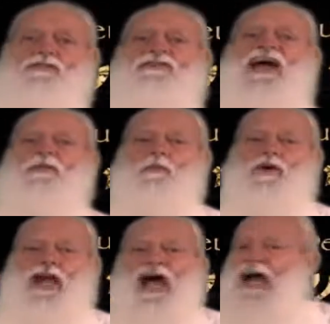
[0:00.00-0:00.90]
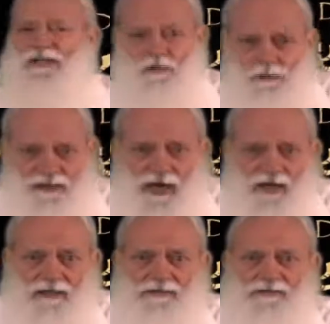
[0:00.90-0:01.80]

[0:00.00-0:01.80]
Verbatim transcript: you find the word hallelujah